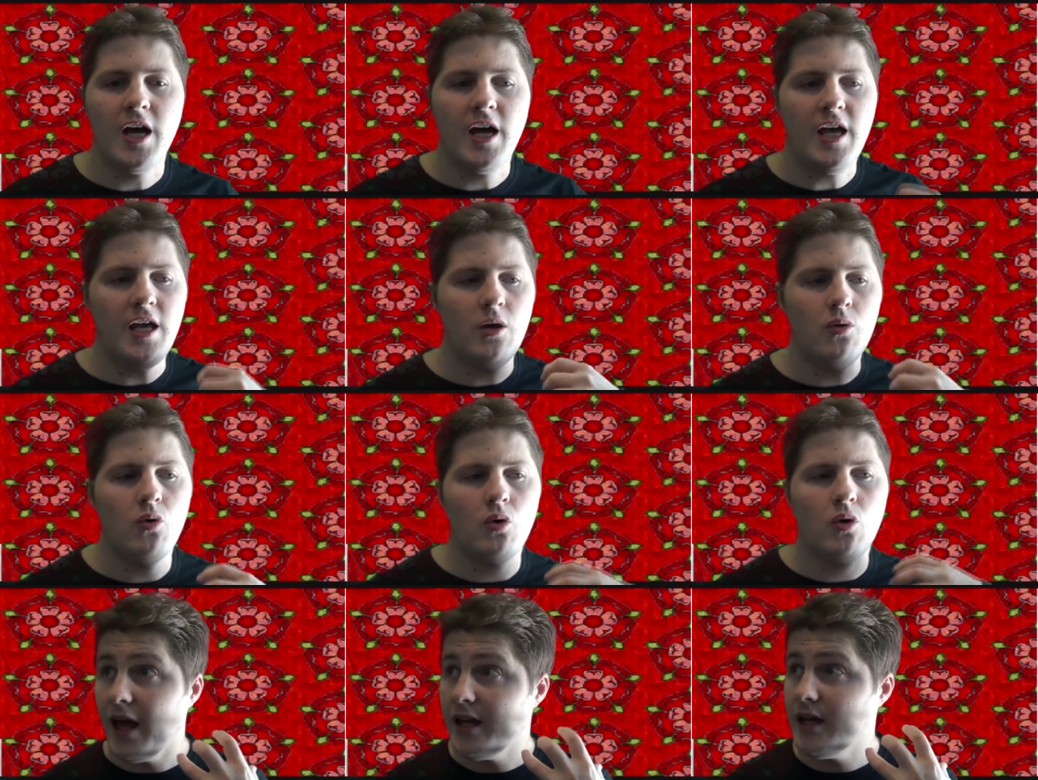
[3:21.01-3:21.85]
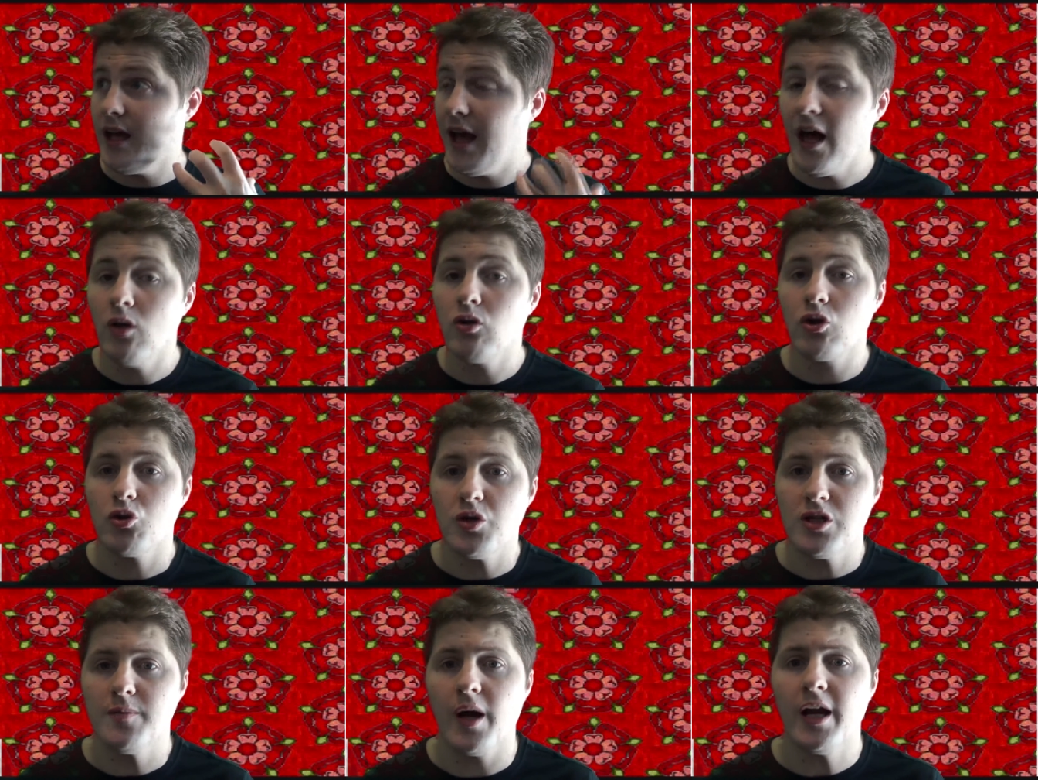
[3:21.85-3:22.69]
He held on
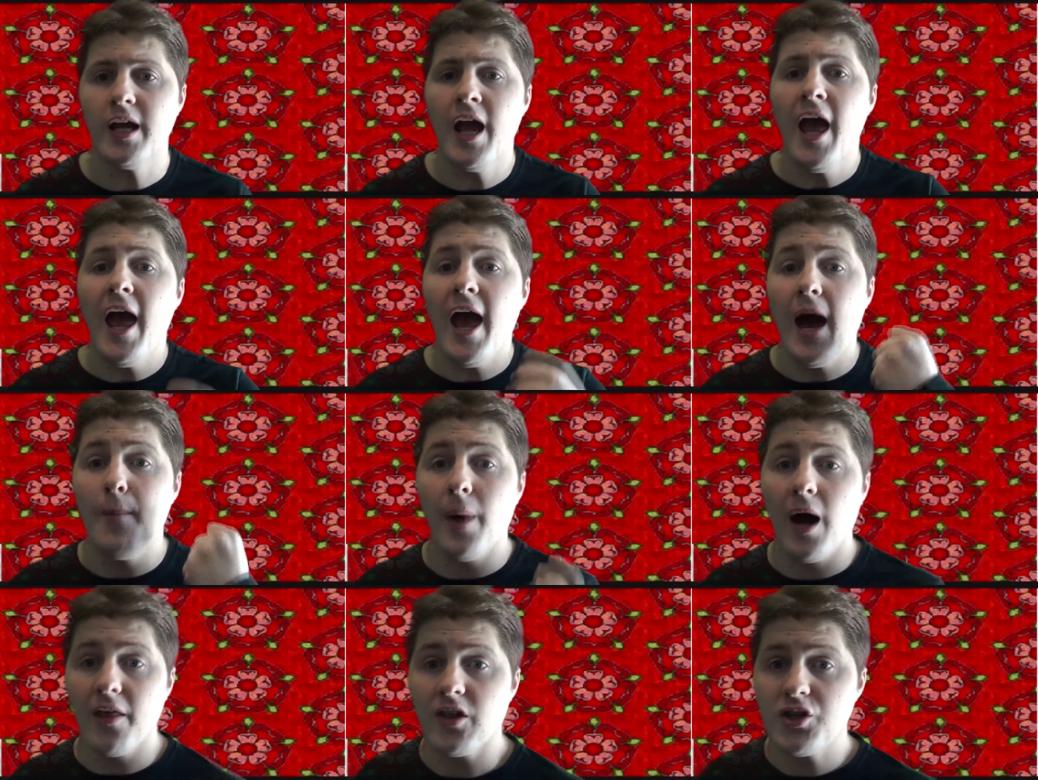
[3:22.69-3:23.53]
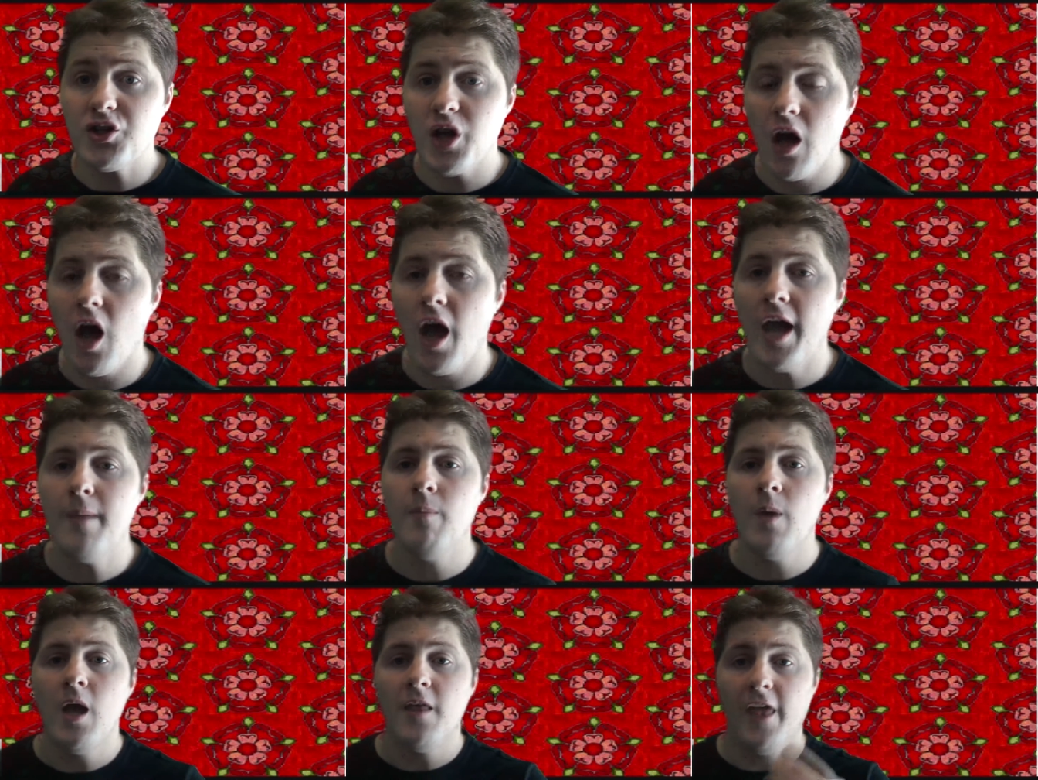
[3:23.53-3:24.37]
to his money, and by the
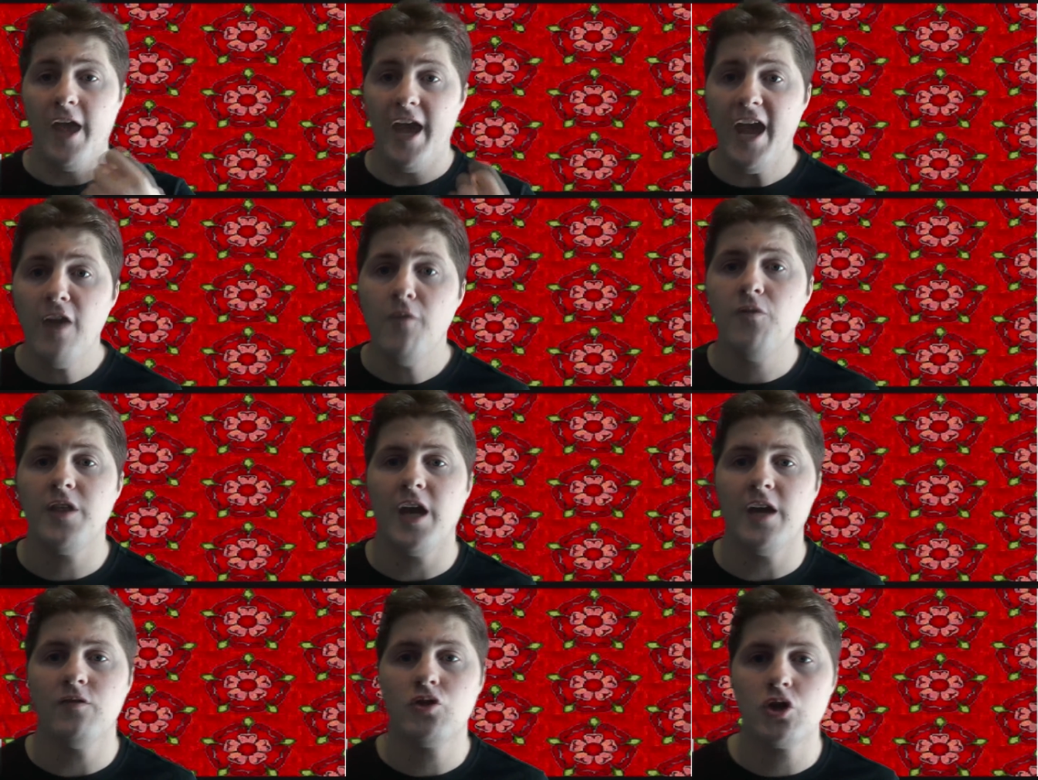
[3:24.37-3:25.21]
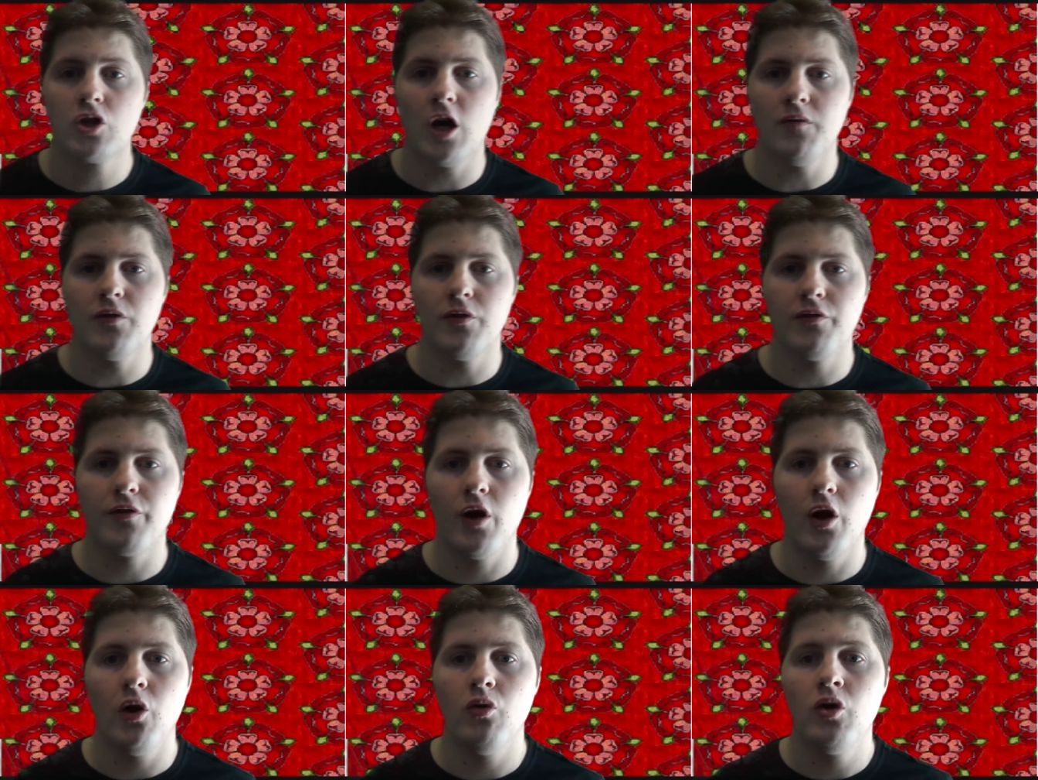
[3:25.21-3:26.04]
time that Henry VIII took over the
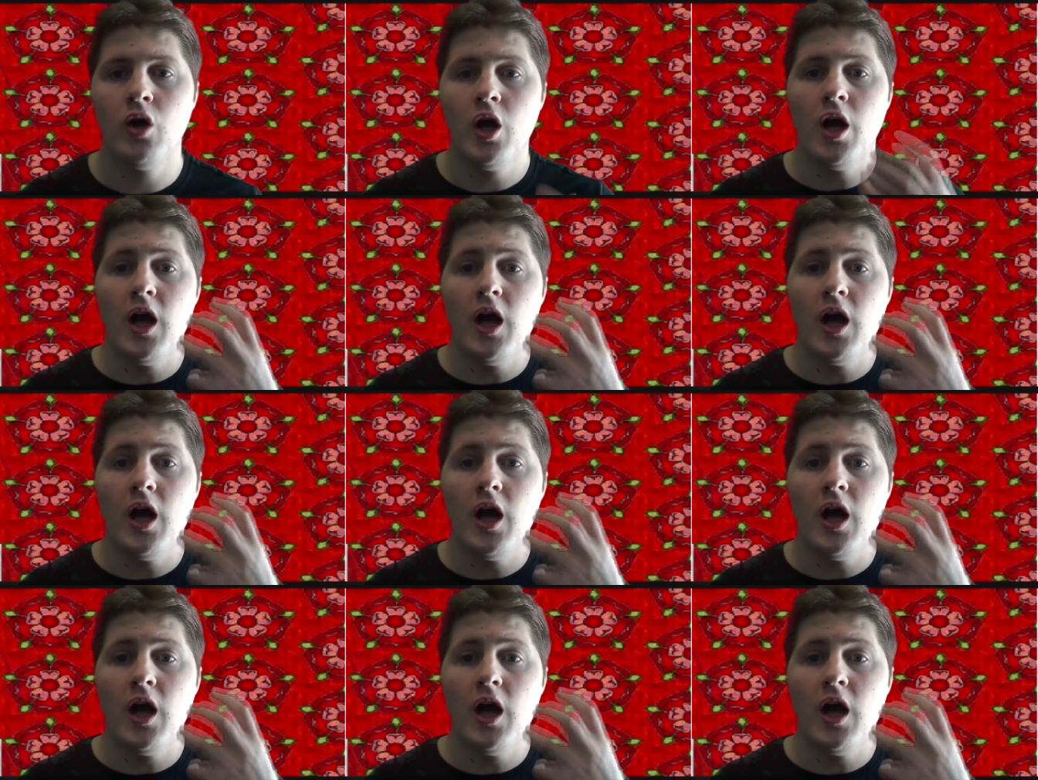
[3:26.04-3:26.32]
throne,